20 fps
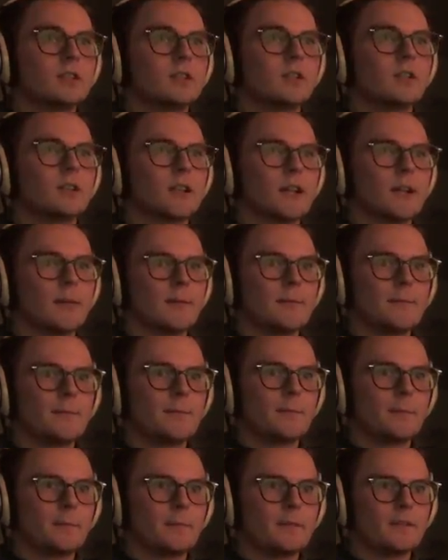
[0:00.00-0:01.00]
Okay.
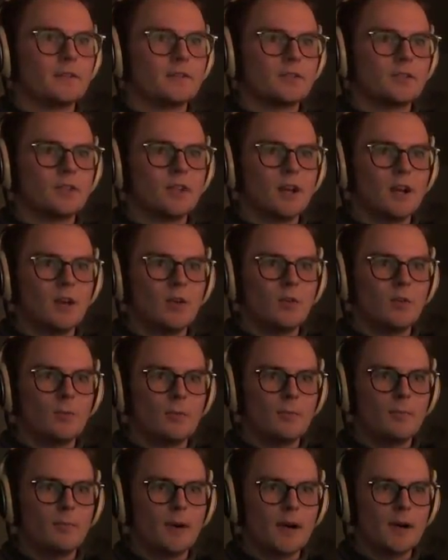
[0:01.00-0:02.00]
So now
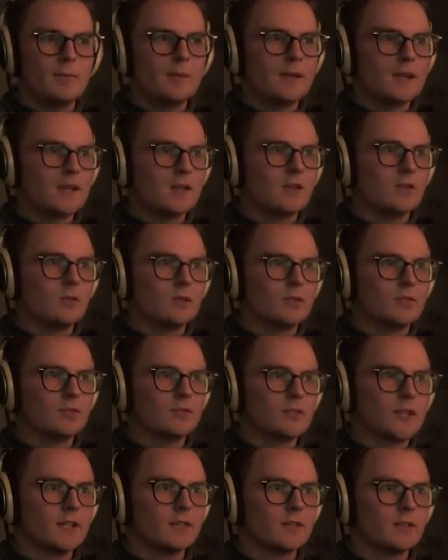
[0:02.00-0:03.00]
my main goal is to
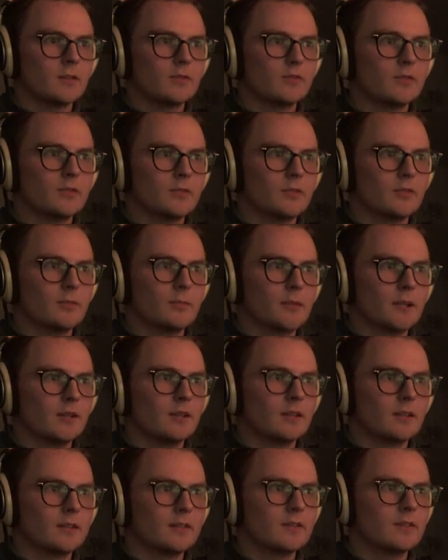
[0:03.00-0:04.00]
get over to the
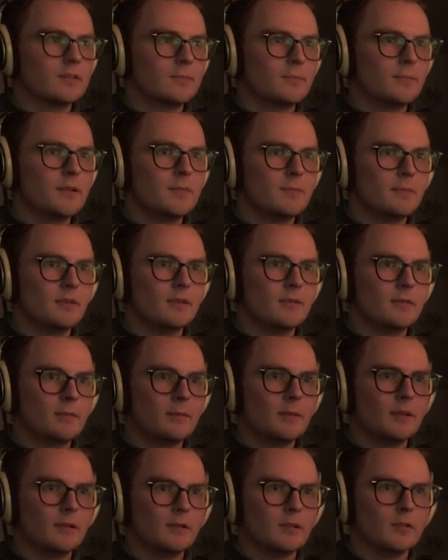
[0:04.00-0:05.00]
middle. There are people in the
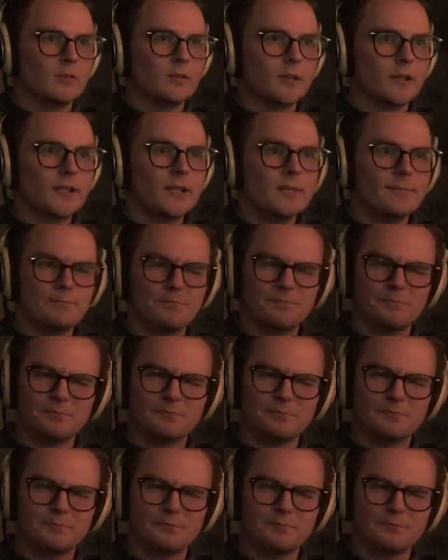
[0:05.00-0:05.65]
middle already.